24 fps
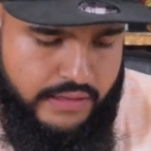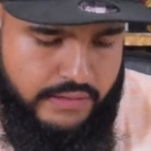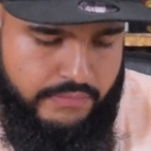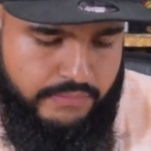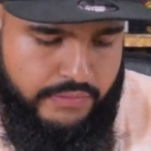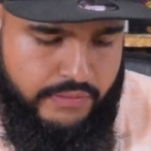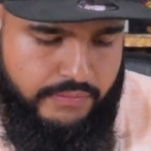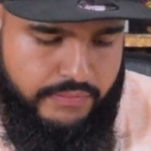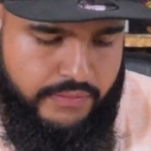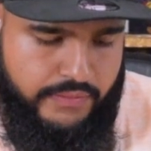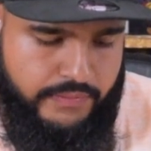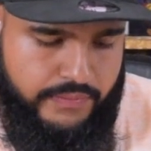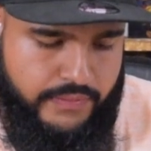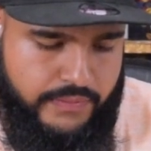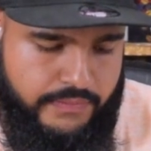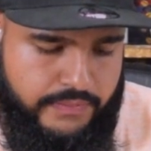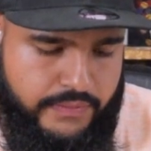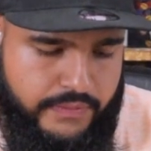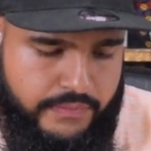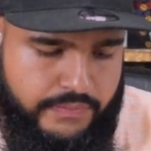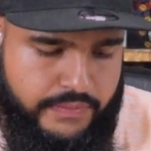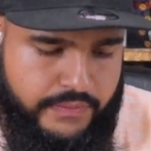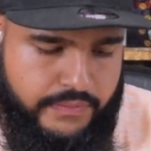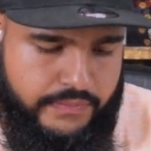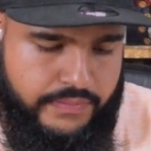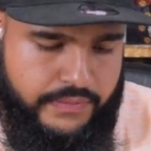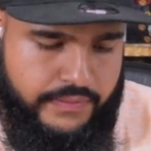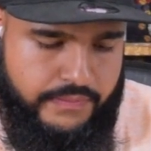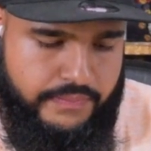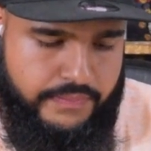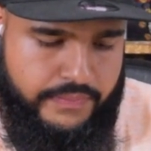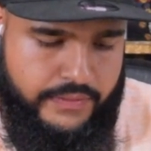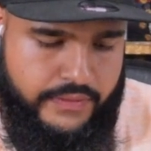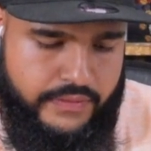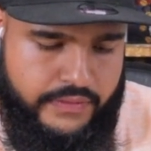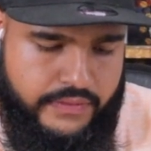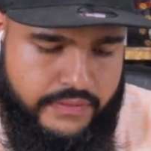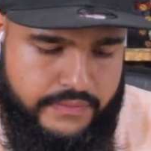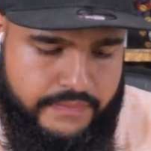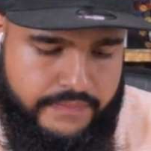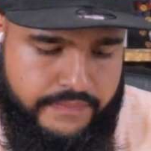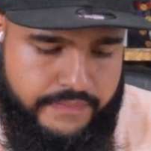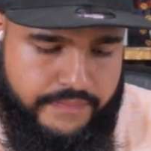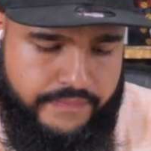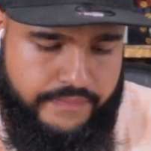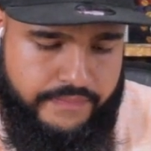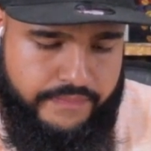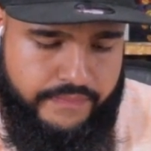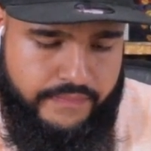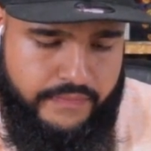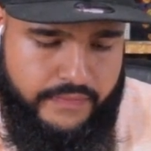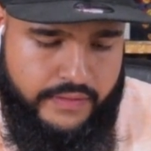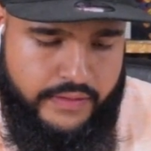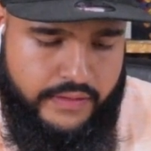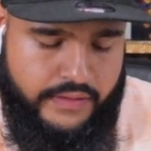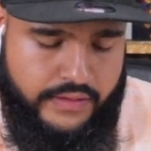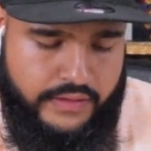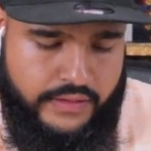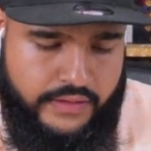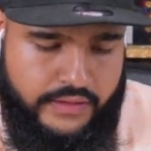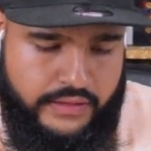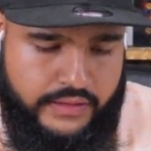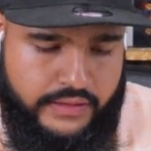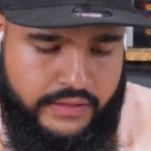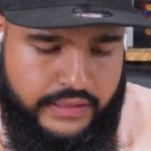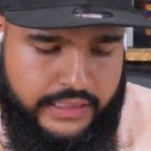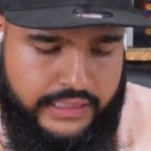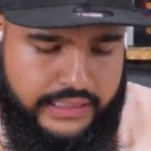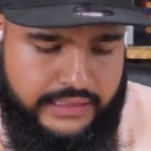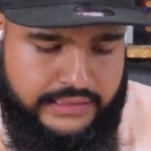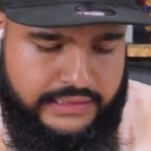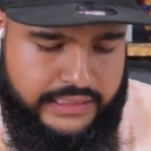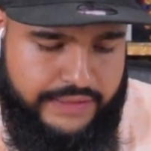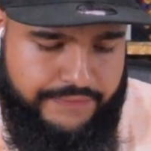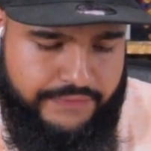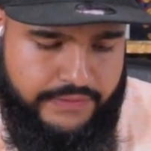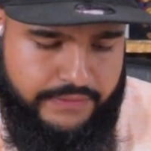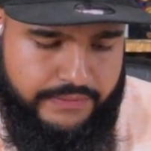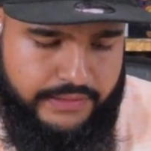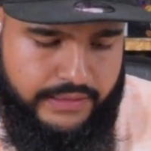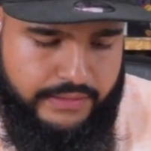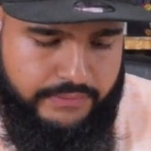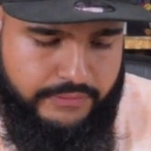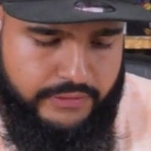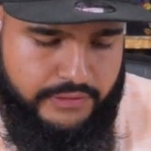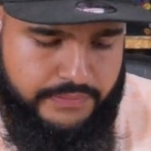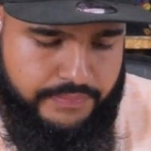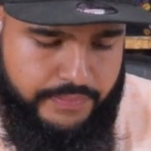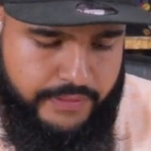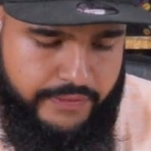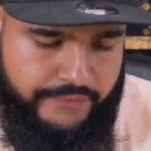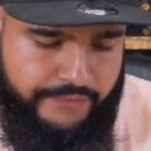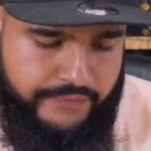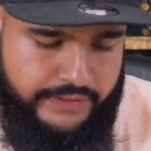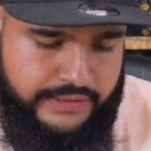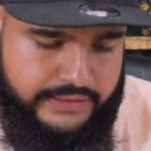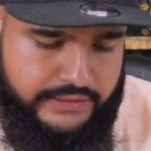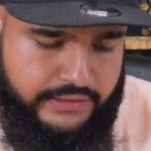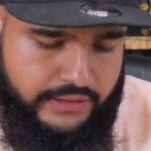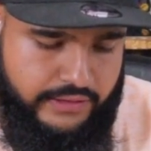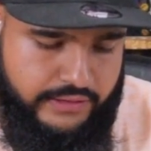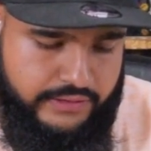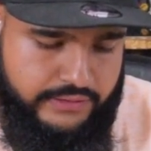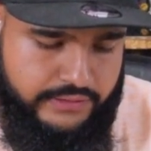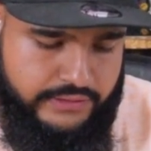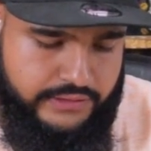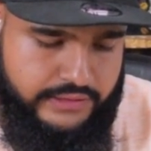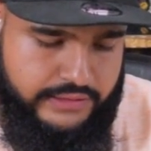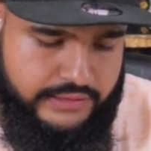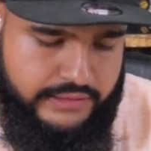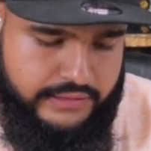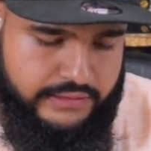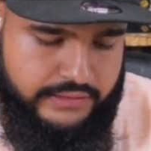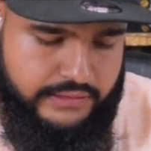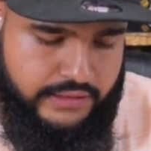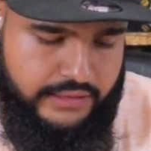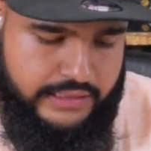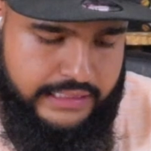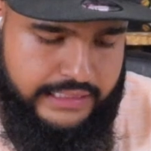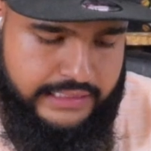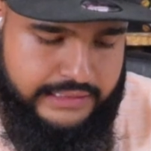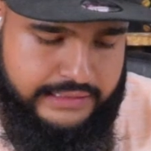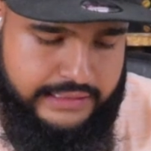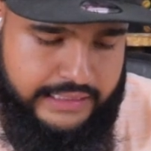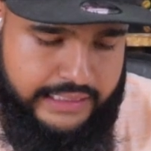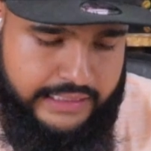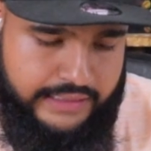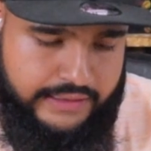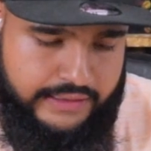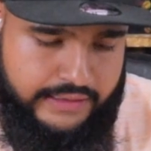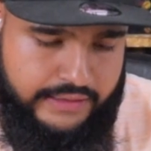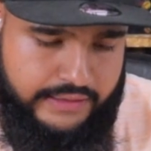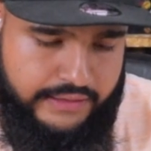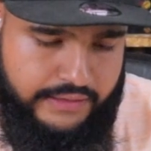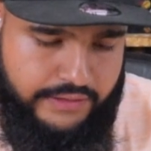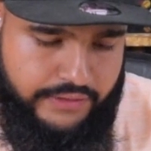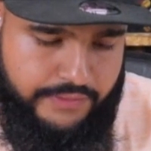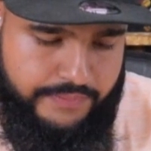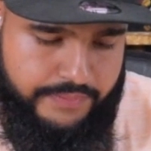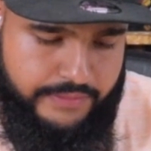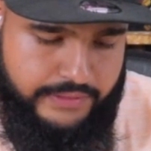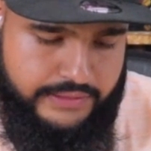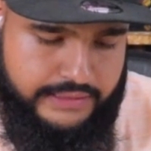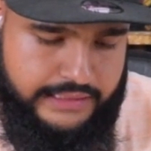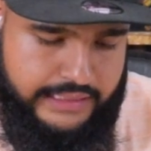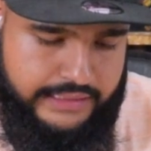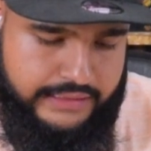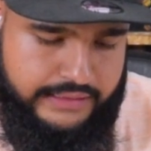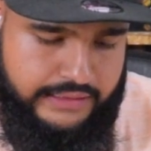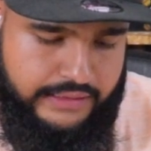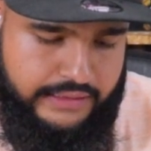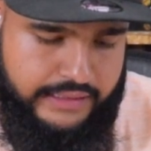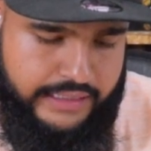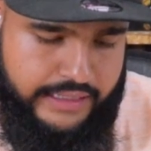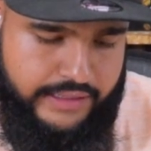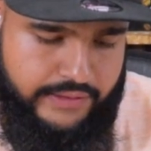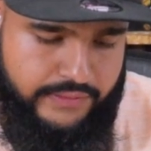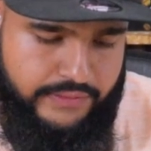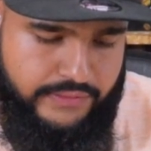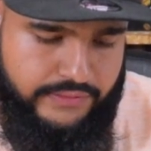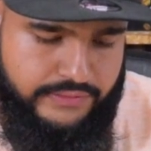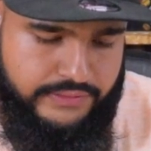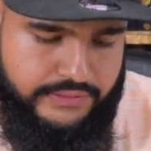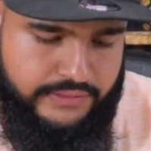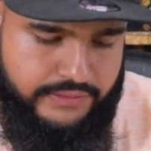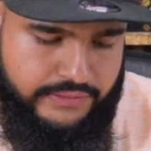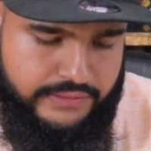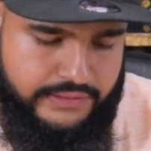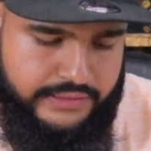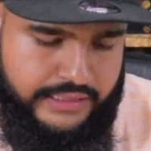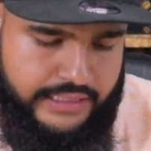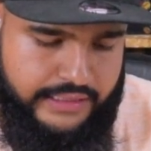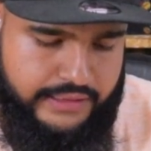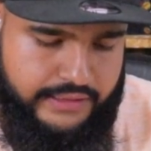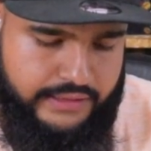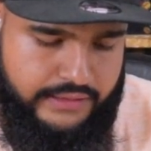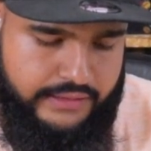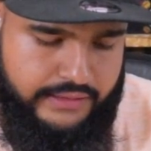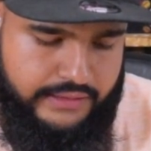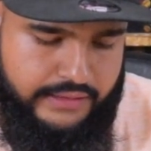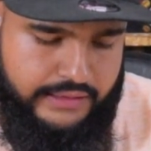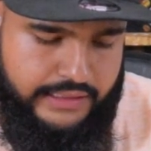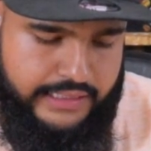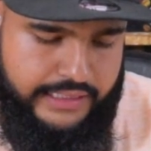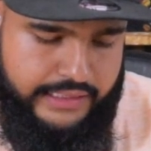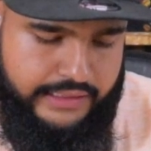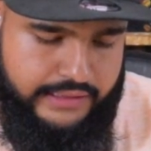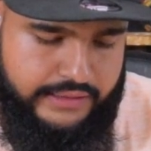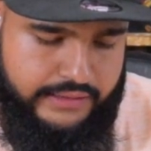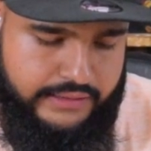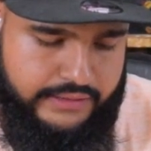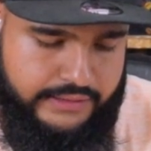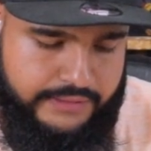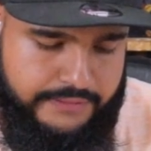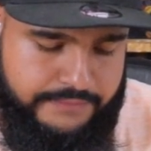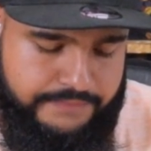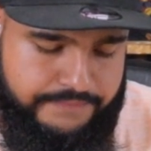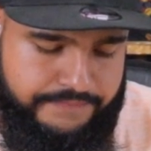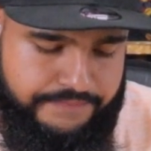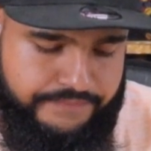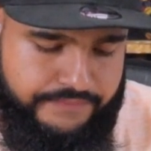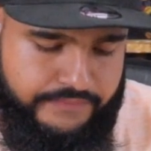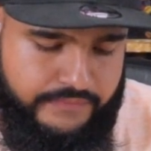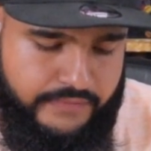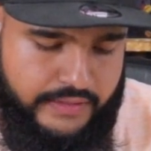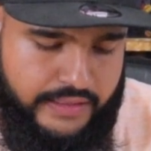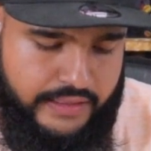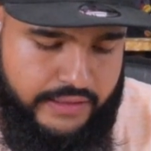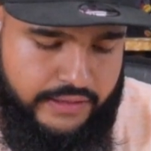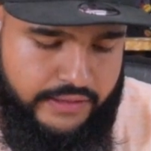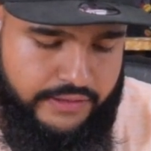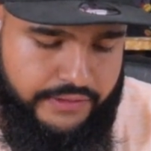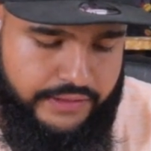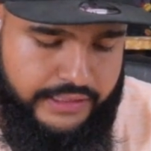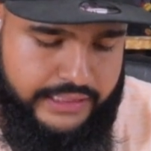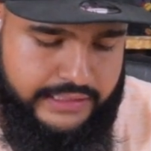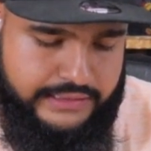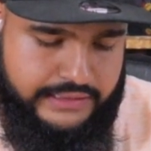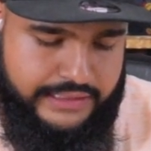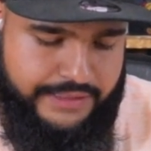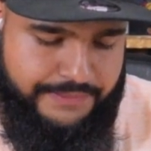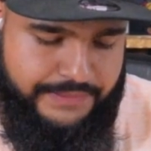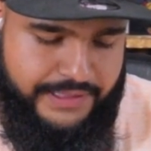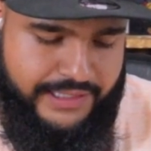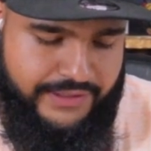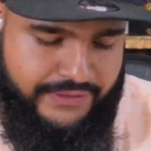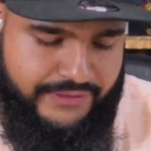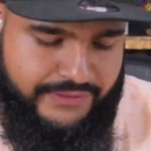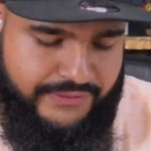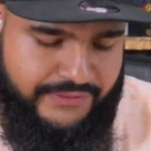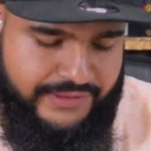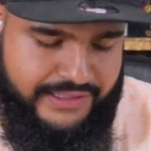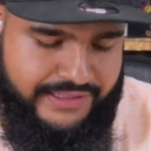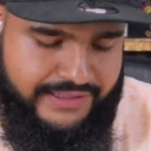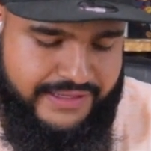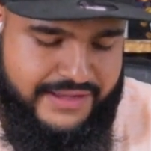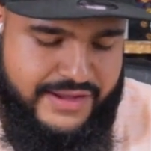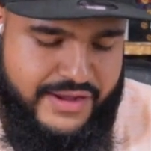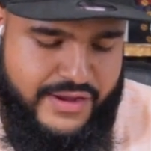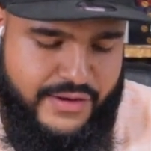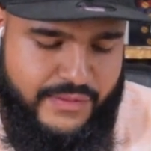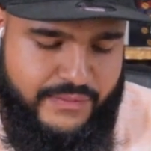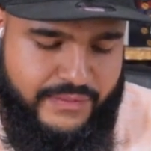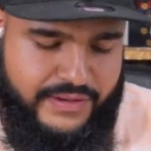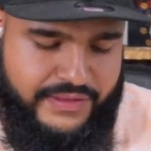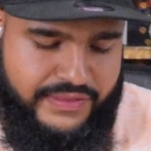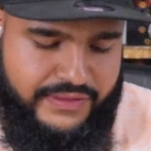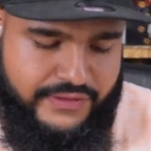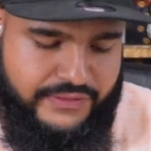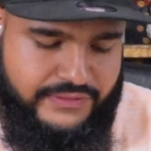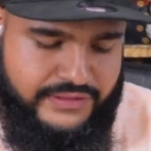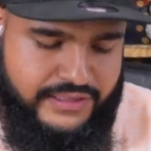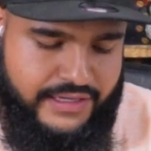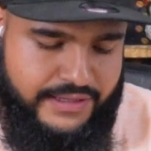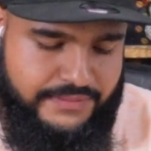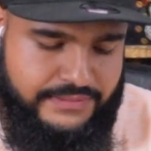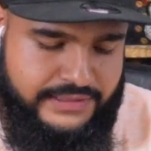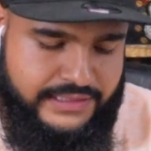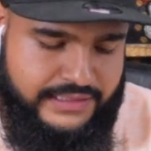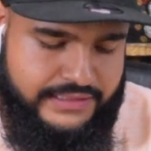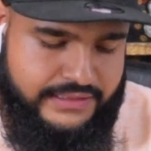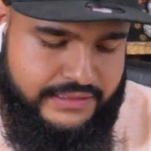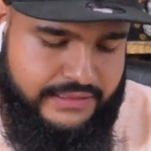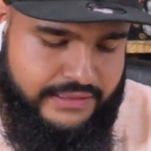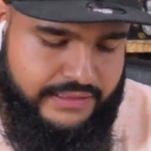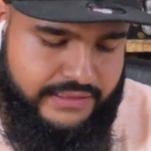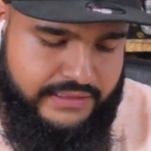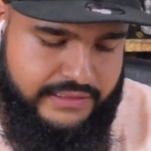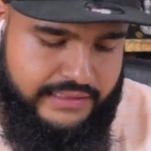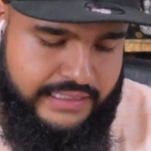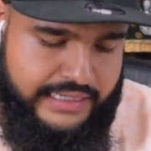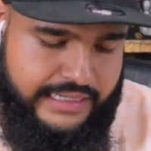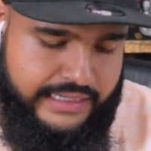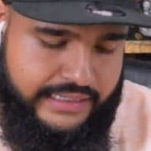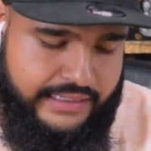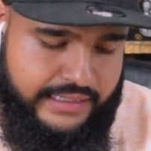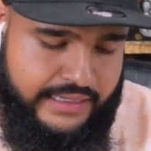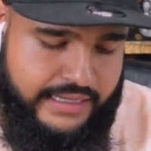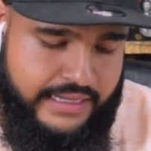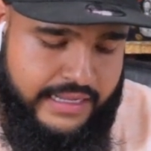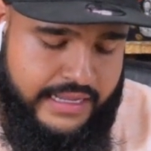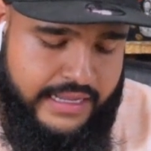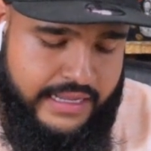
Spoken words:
Boom, boom, boom, boom, boom, boom, boom. It doesn't have to be the most perfect circles, just as long as like you're protecting the arrows. Those kind of look like I don't know, you guys let me know what what those objects look like.